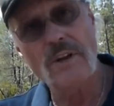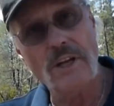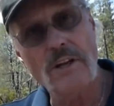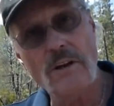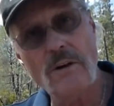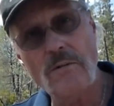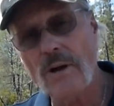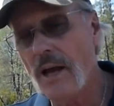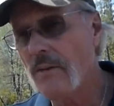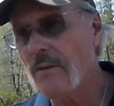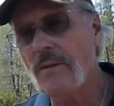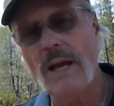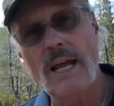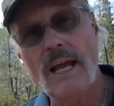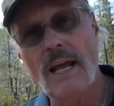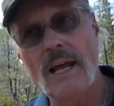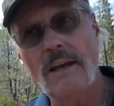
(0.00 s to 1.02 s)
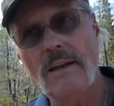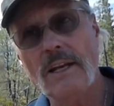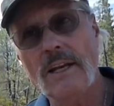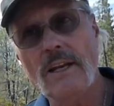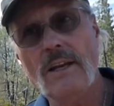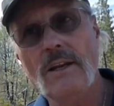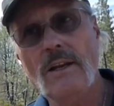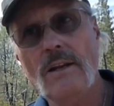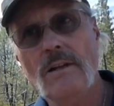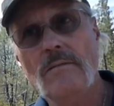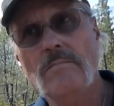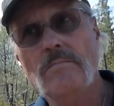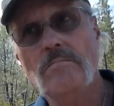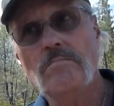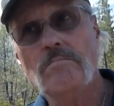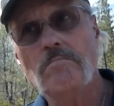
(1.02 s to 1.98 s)
video rather, and any
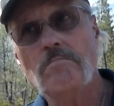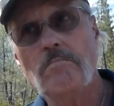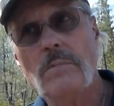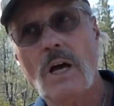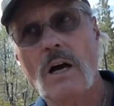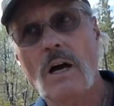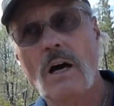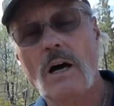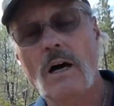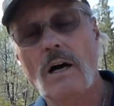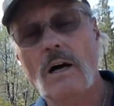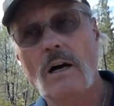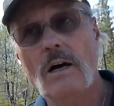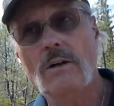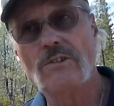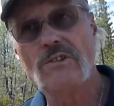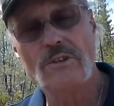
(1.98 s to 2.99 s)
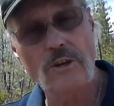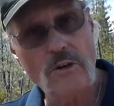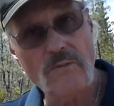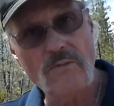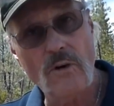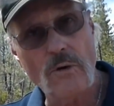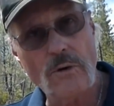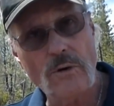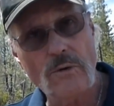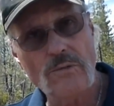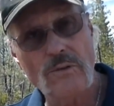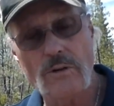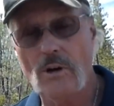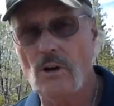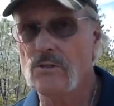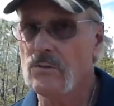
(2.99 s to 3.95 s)
still
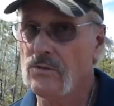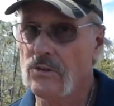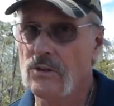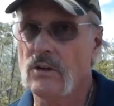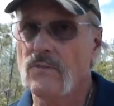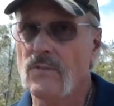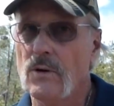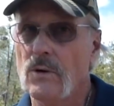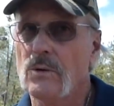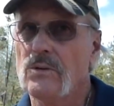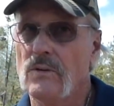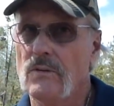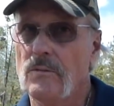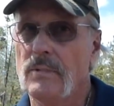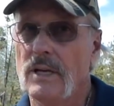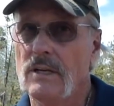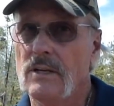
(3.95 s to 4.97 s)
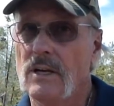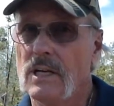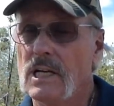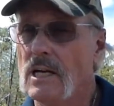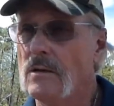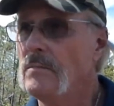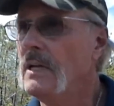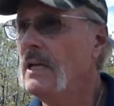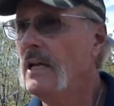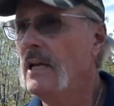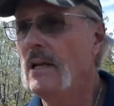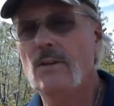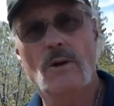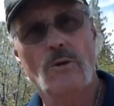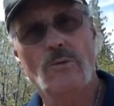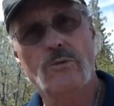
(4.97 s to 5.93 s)
photos, there are some still photos of it being dug up.
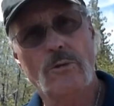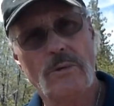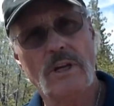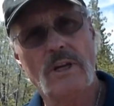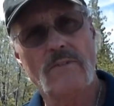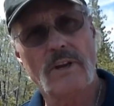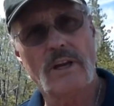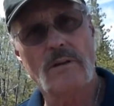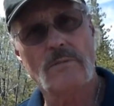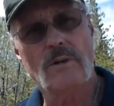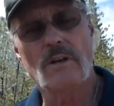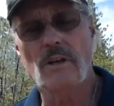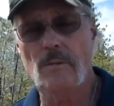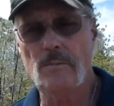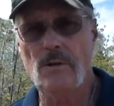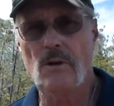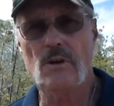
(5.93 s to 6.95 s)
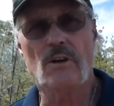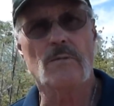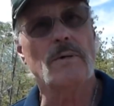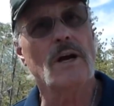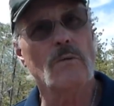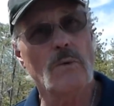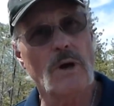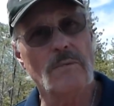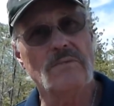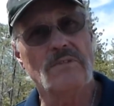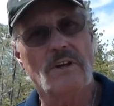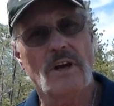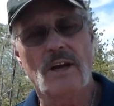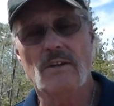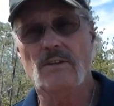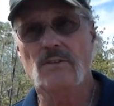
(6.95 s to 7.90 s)
Those will be available and uploaded to my
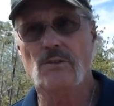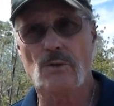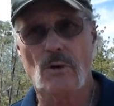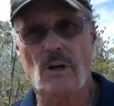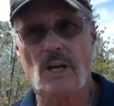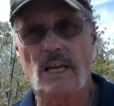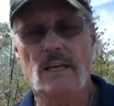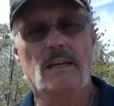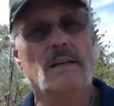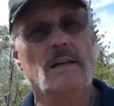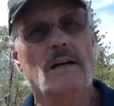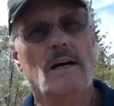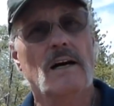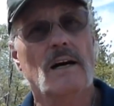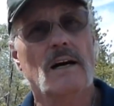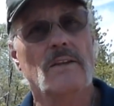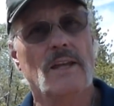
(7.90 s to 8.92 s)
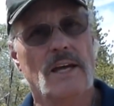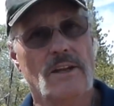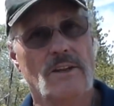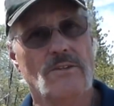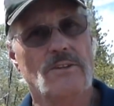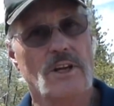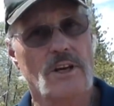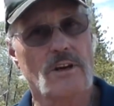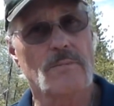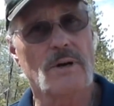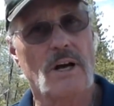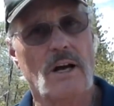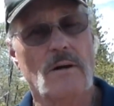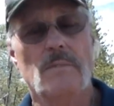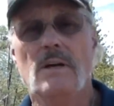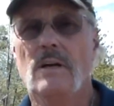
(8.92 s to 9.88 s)
website shortly. That is
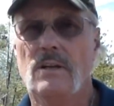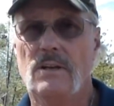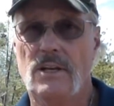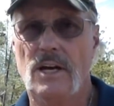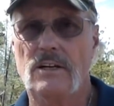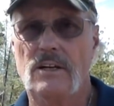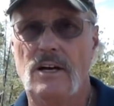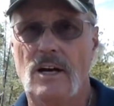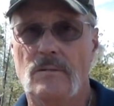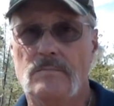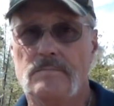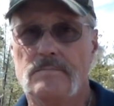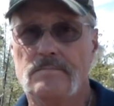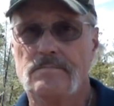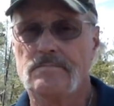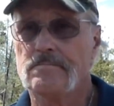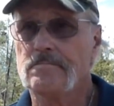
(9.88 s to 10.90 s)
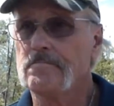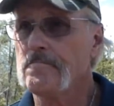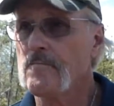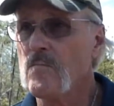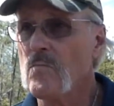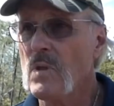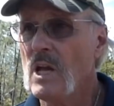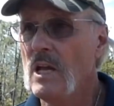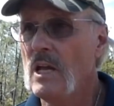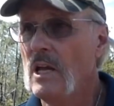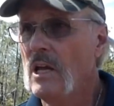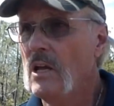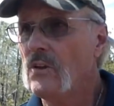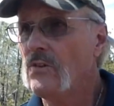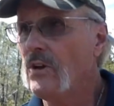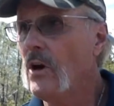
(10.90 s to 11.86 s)
diggerbob.com.
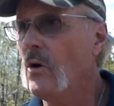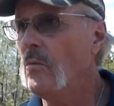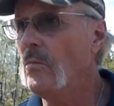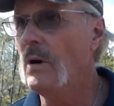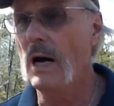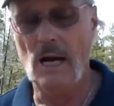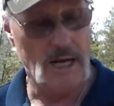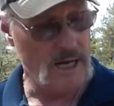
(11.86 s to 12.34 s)
So,